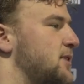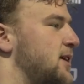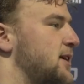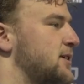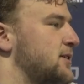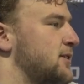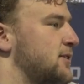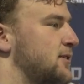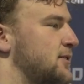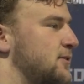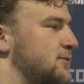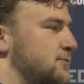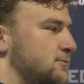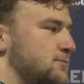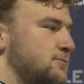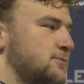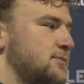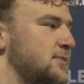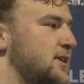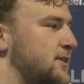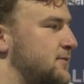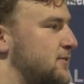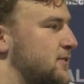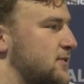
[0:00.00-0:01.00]
I know
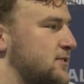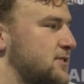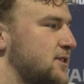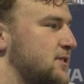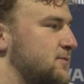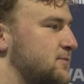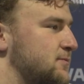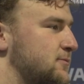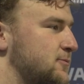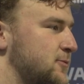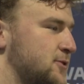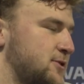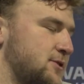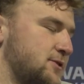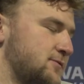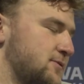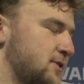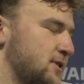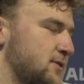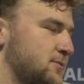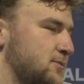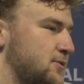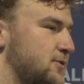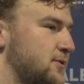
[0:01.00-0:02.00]
if there's something which is
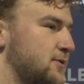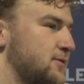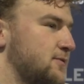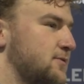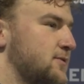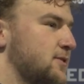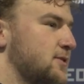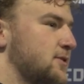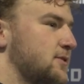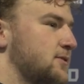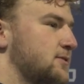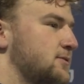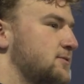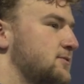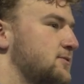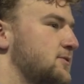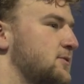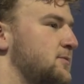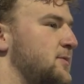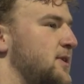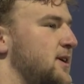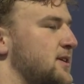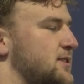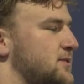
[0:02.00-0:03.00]
very important for,
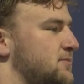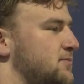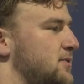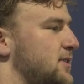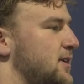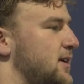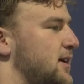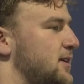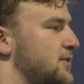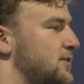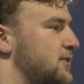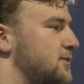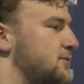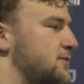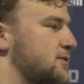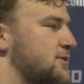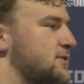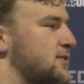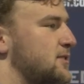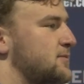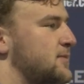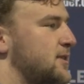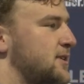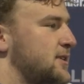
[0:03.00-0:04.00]
for me as a player, I know if there's
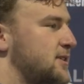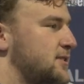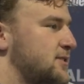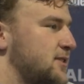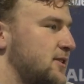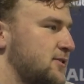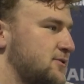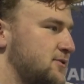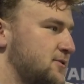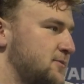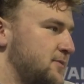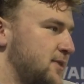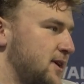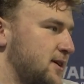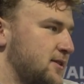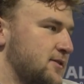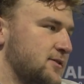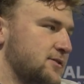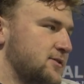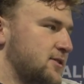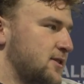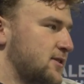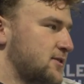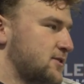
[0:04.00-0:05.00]
something I need to talk to him about,
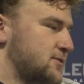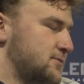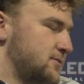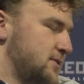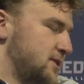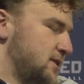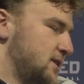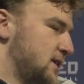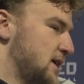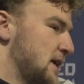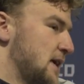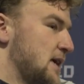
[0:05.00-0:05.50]
he'll talk to me.